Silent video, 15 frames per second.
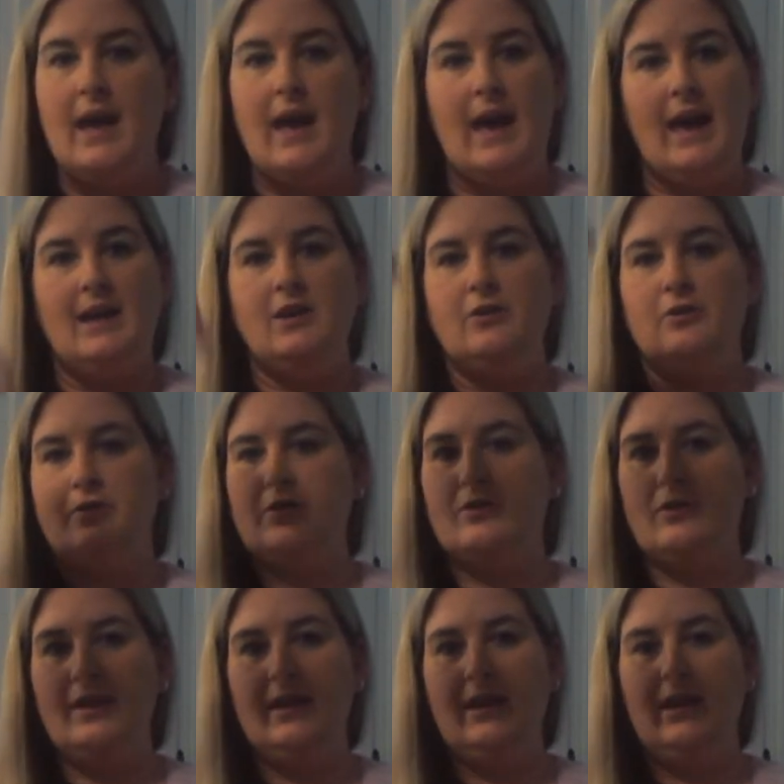hang your
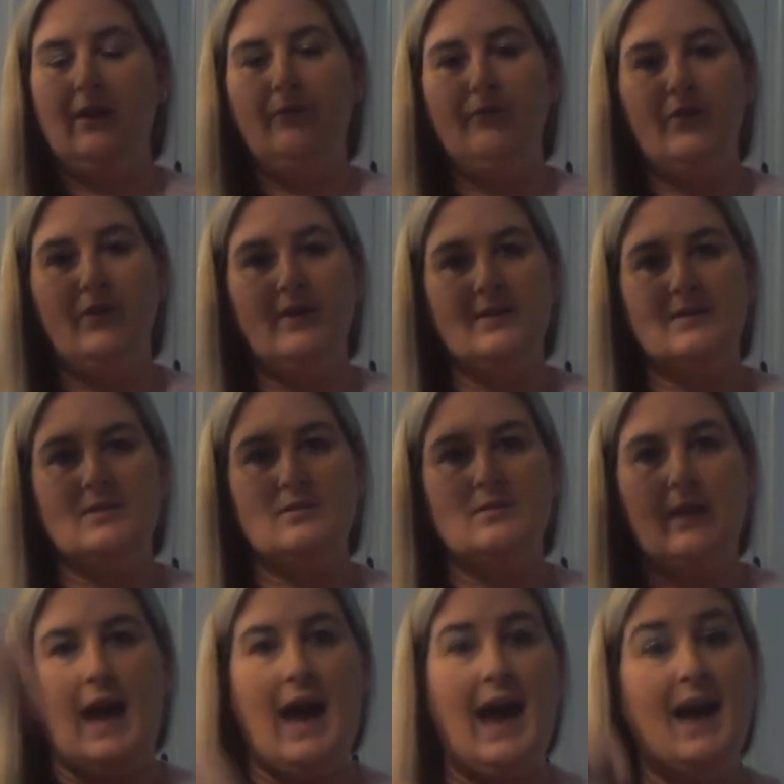string in them for as
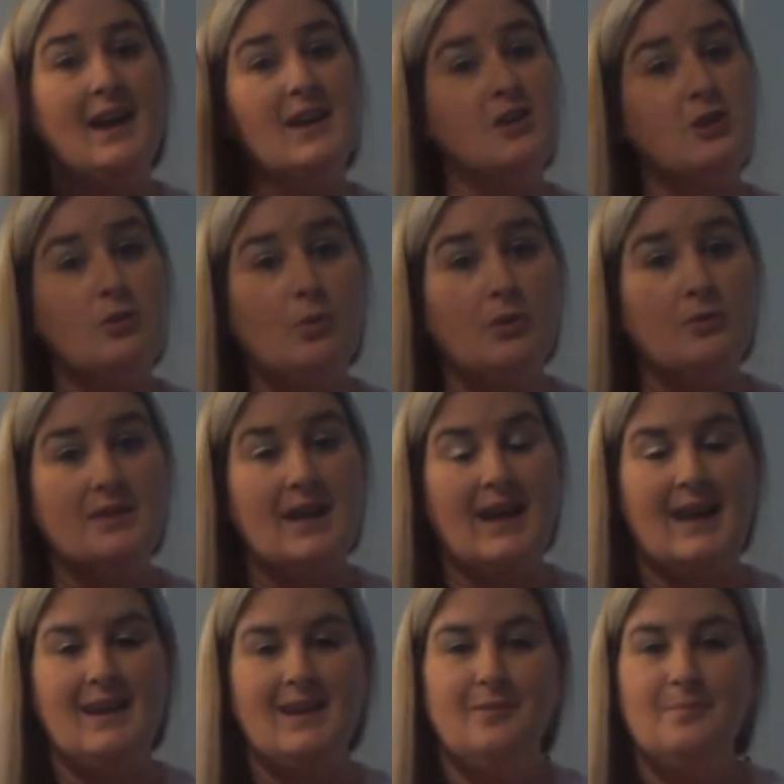high as you want to
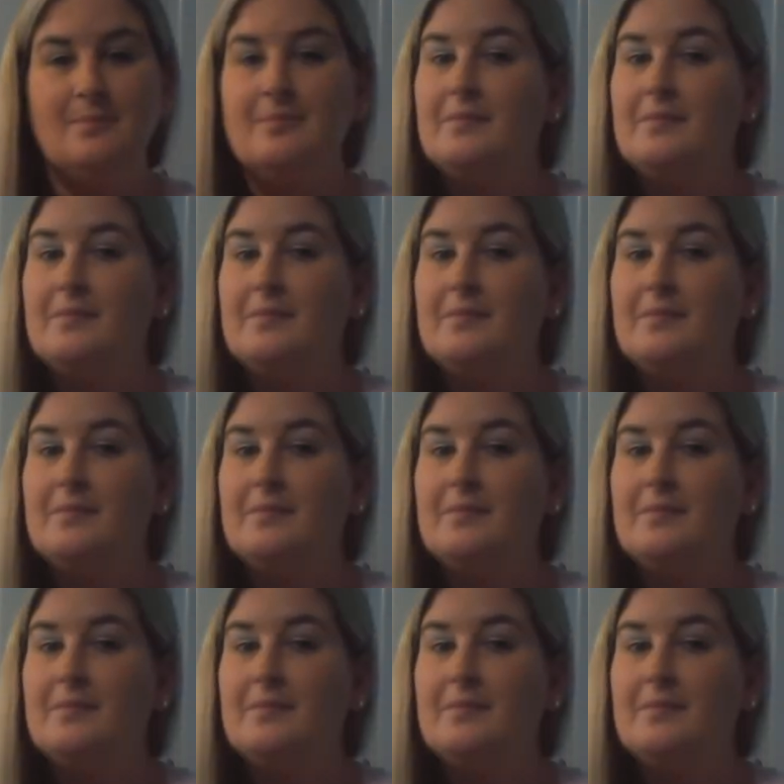hang them,